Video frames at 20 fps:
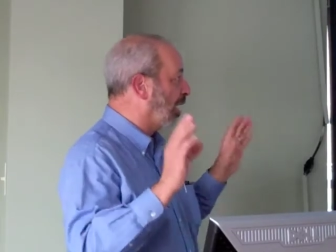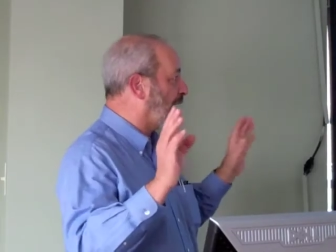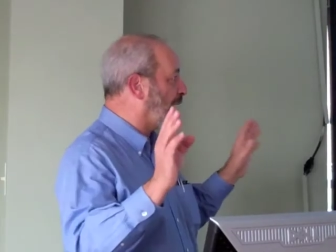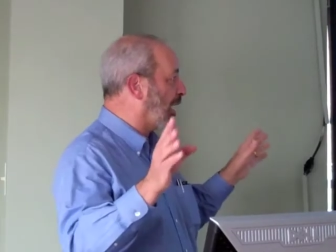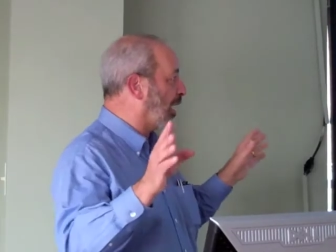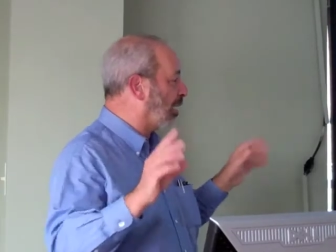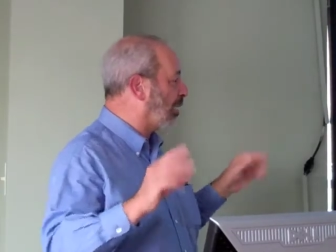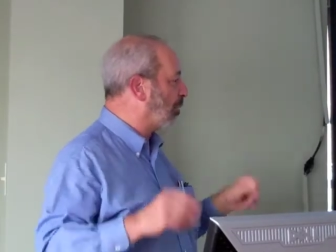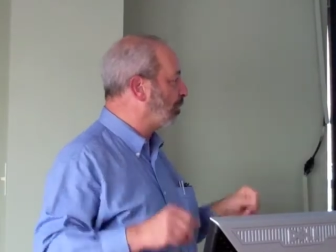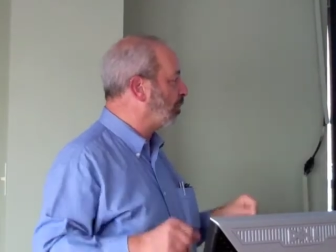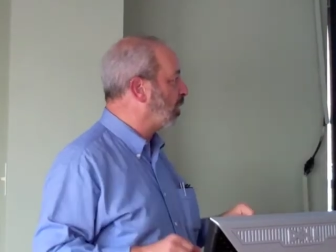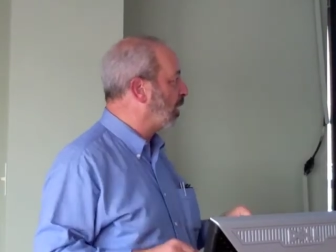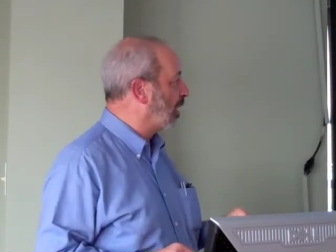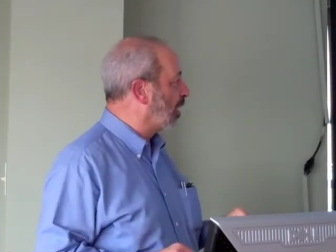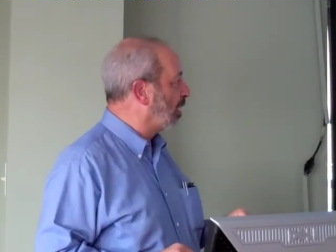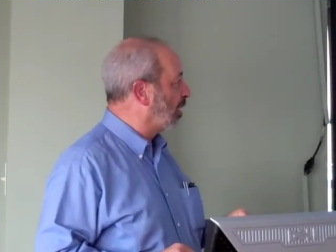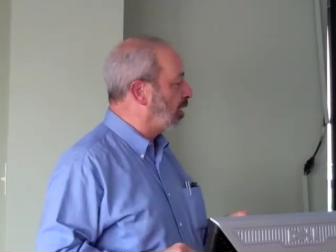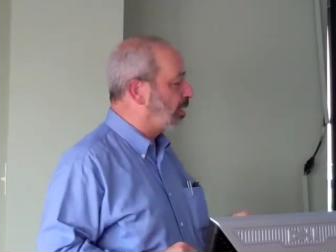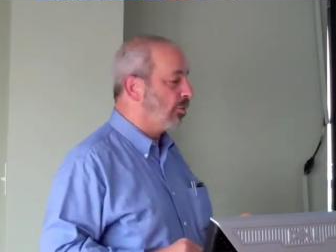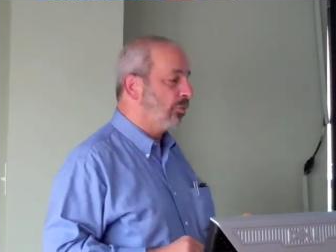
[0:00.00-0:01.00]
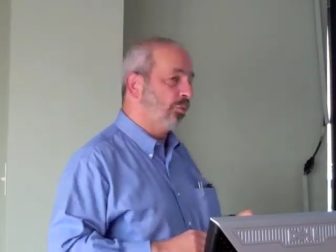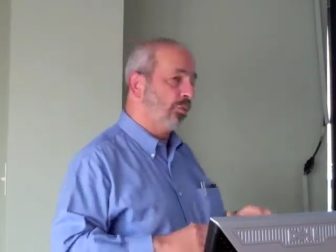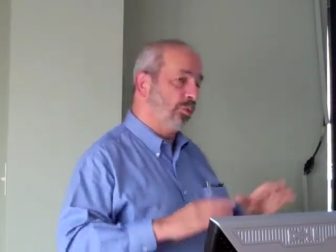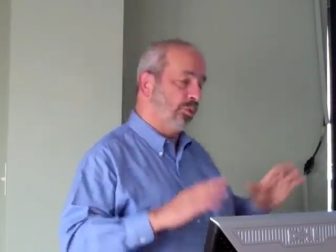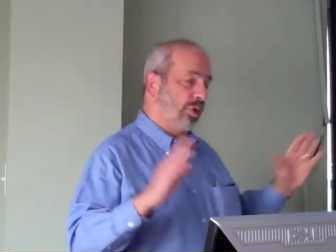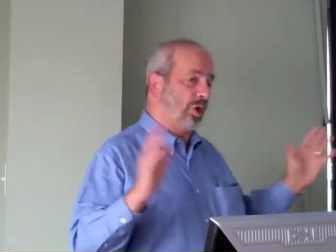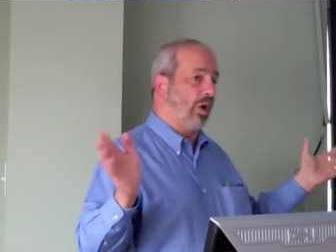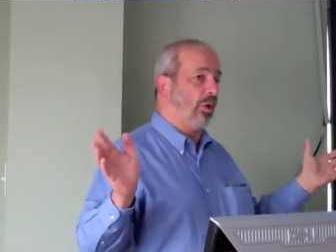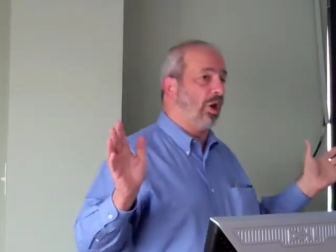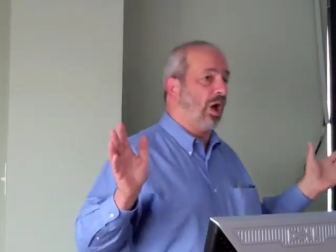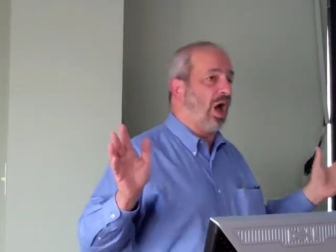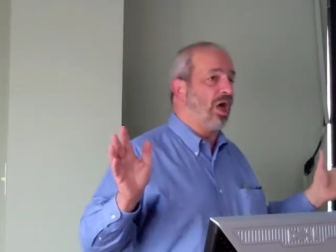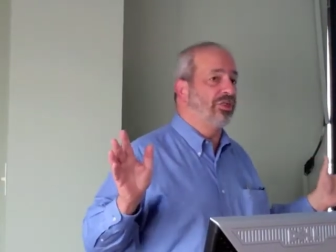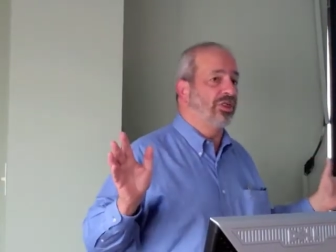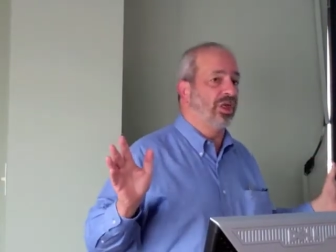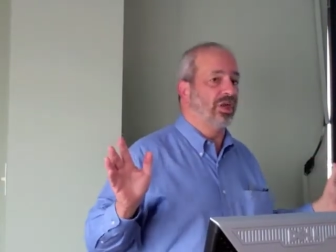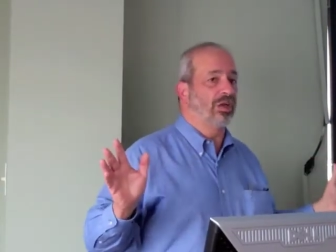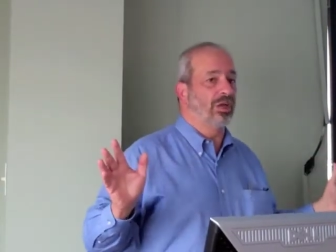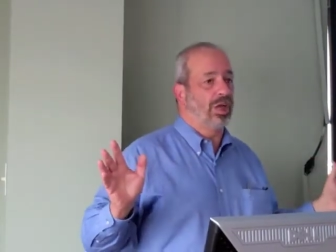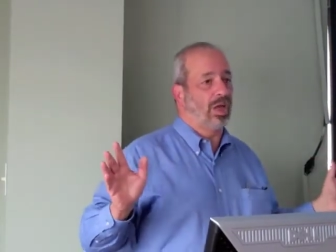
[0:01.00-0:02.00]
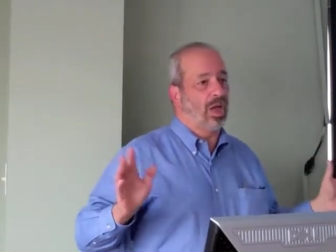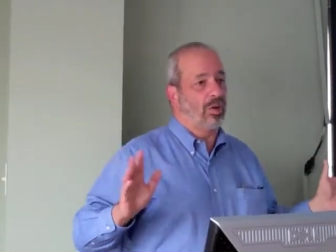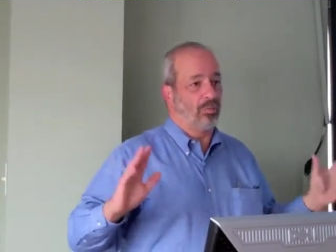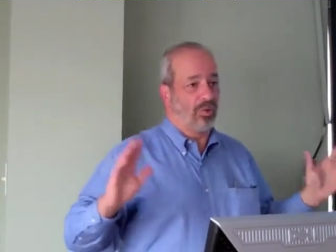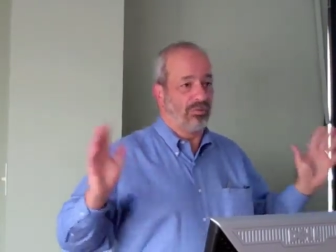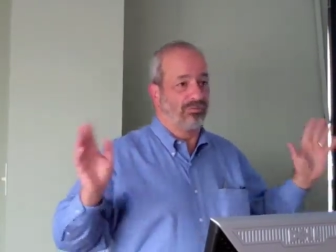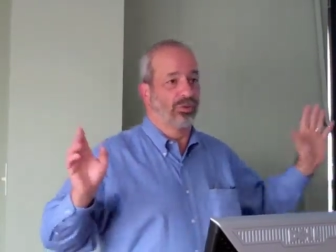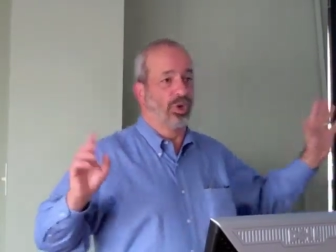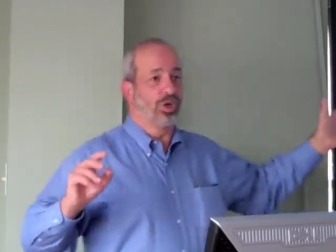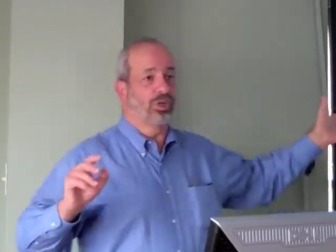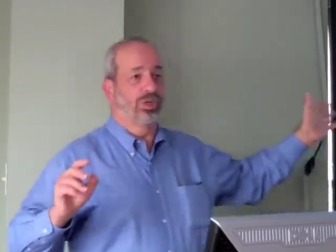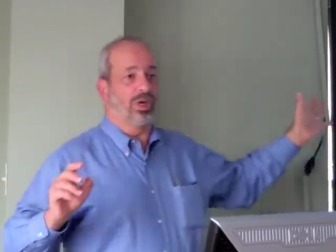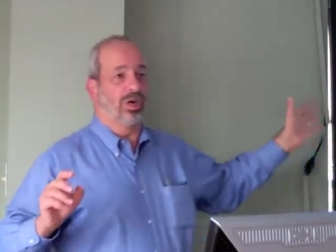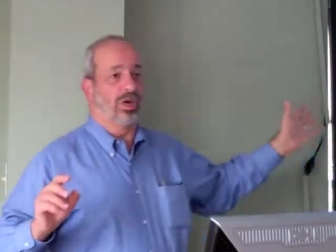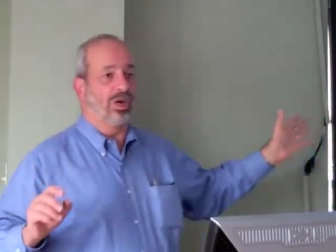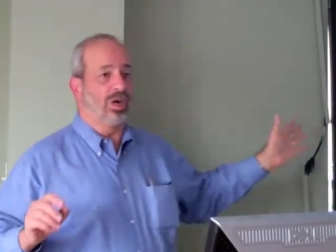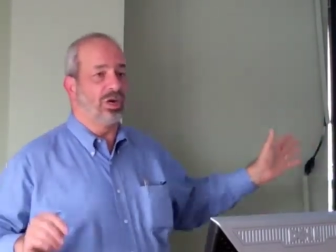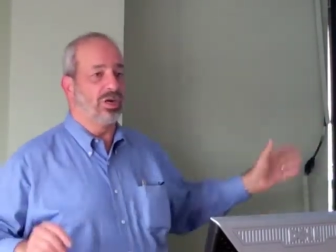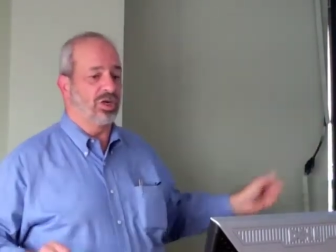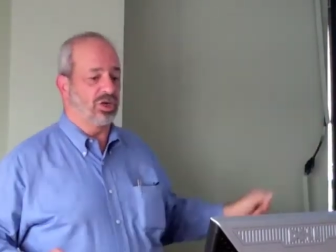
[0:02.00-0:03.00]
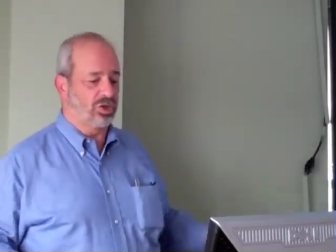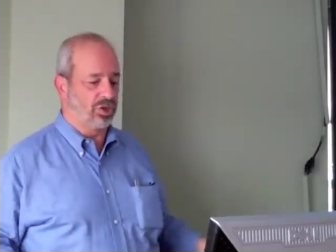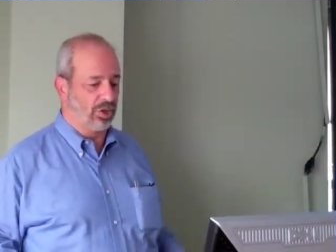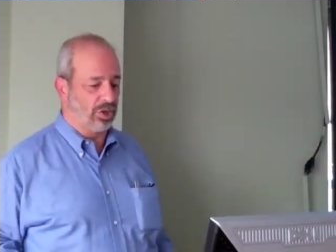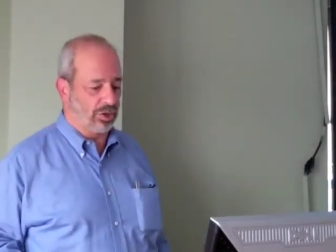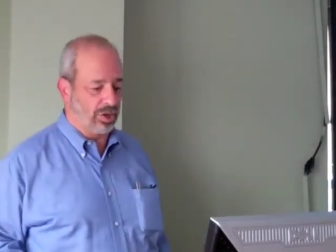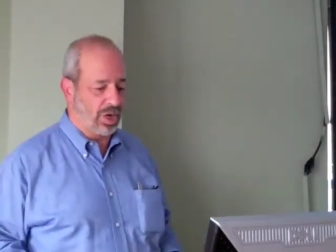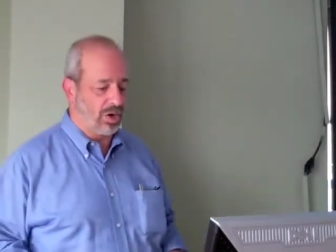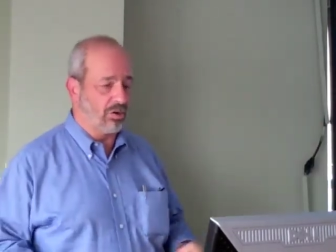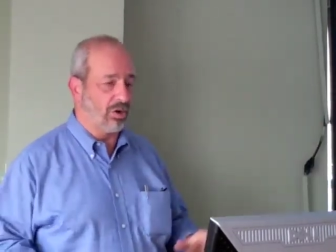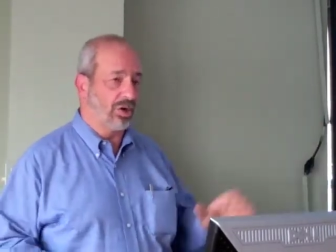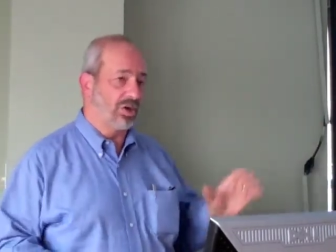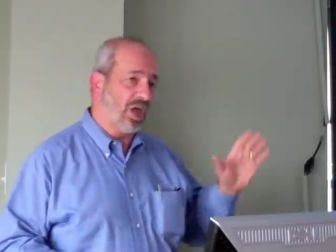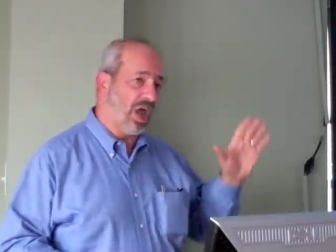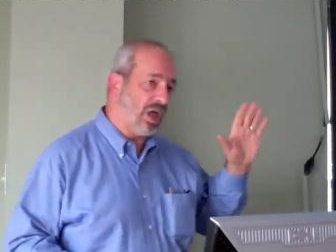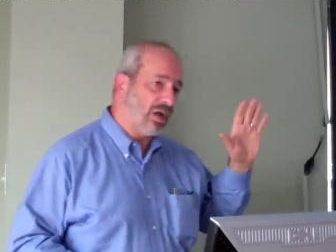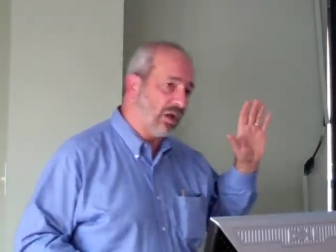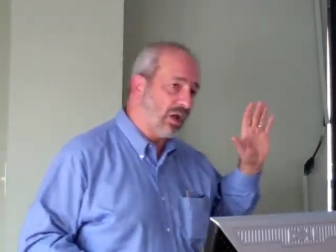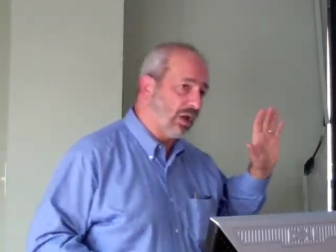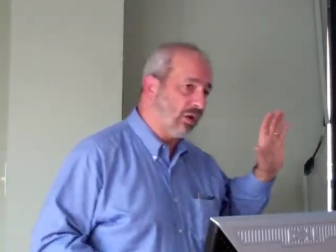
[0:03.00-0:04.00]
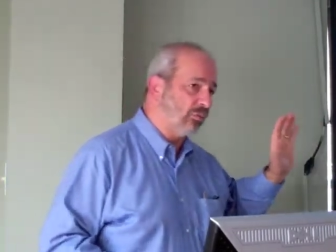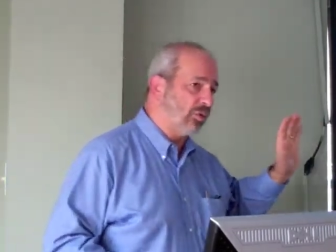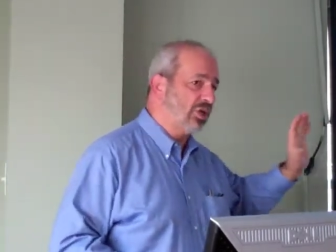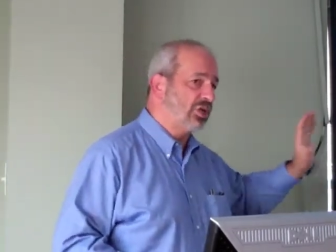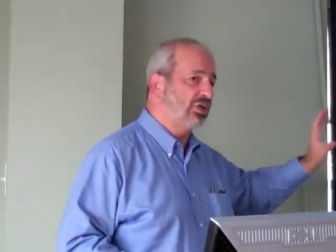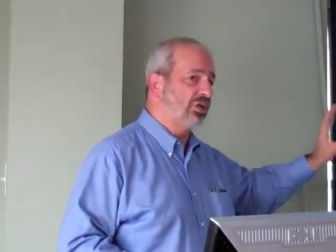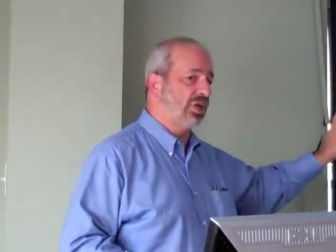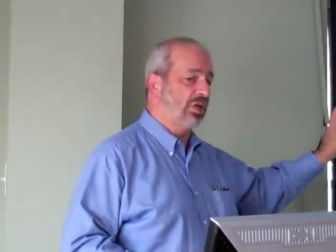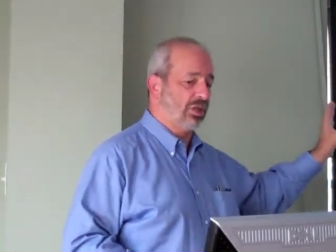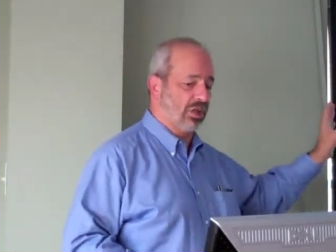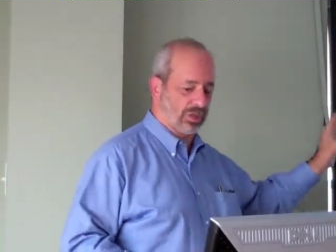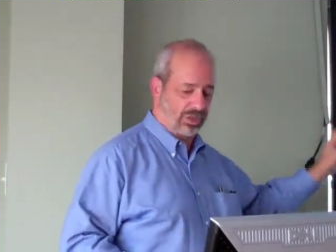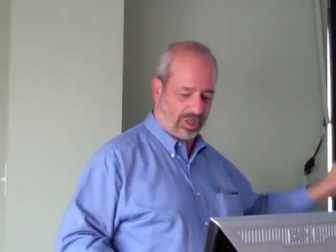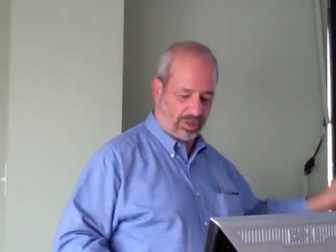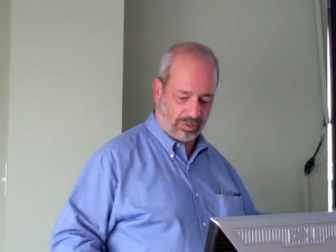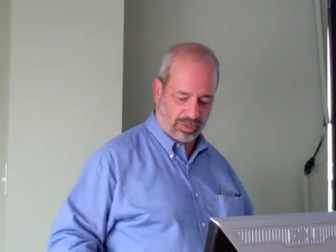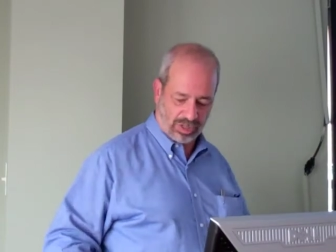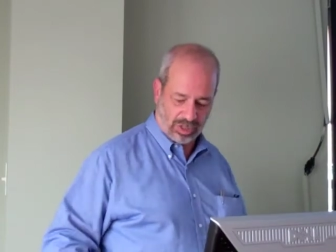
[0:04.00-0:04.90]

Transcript: Um, I think, and we've looked at an additional year of data and we see this,